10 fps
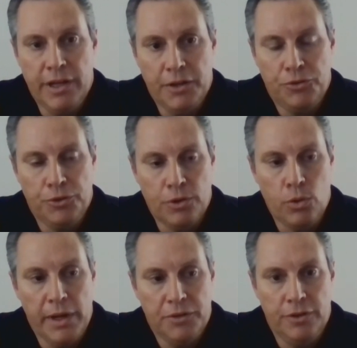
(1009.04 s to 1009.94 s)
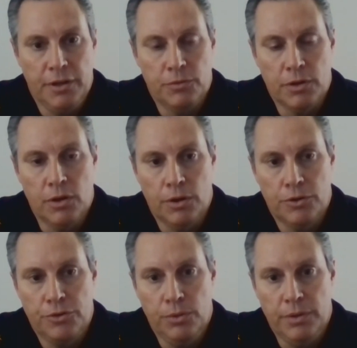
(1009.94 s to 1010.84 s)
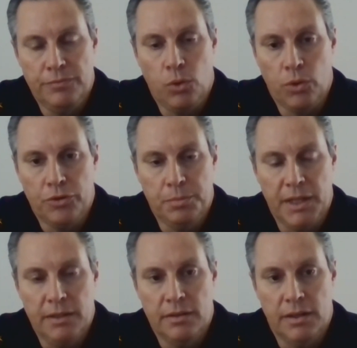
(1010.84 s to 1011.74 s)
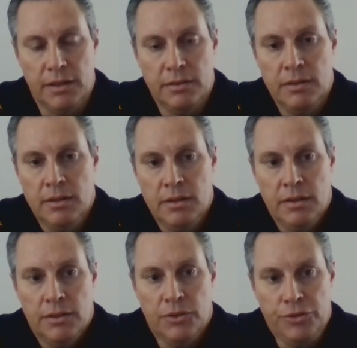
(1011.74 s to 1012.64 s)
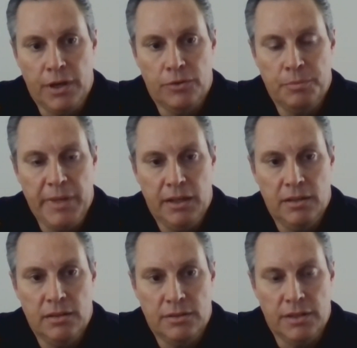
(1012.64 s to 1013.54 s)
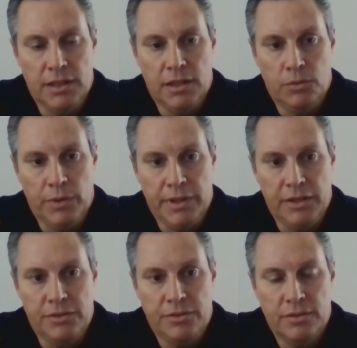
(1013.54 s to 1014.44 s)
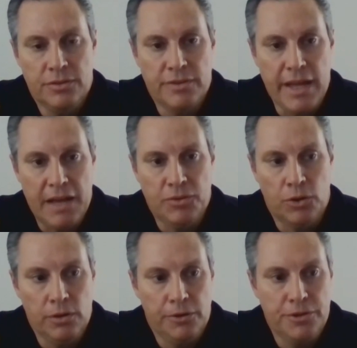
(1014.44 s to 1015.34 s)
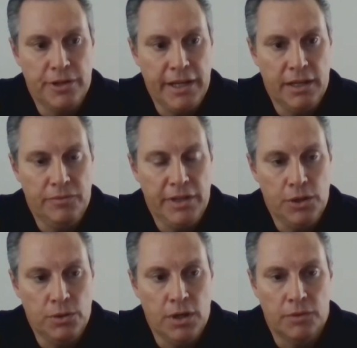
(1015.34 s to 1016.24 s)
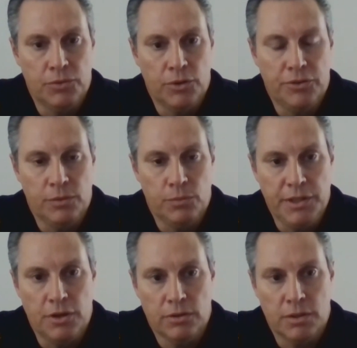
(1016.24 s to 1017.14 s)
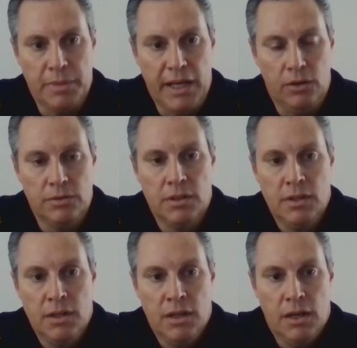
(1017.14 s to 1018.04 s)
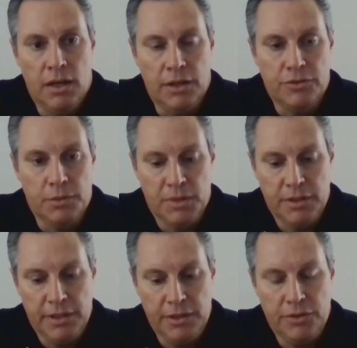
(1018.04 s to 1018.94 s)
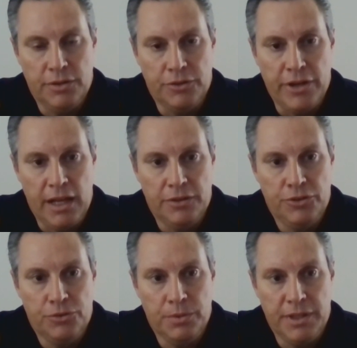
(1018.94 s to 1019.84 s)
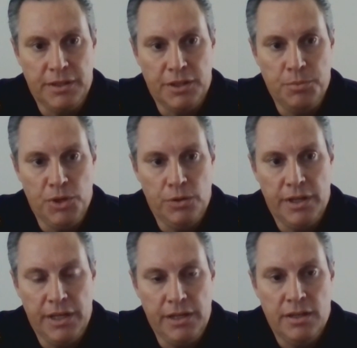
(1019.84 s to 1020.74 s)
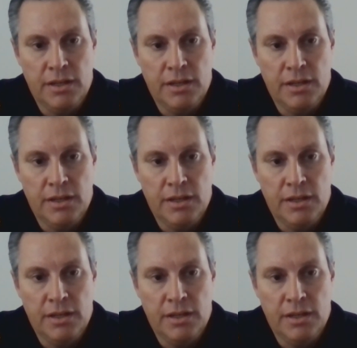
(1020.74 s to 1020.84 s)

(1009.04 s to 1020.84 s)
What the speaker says: to answer your question in regards to enforcement, the sheriff met with his staff earlier today in a video conference, and we talked about some of the challenges within the community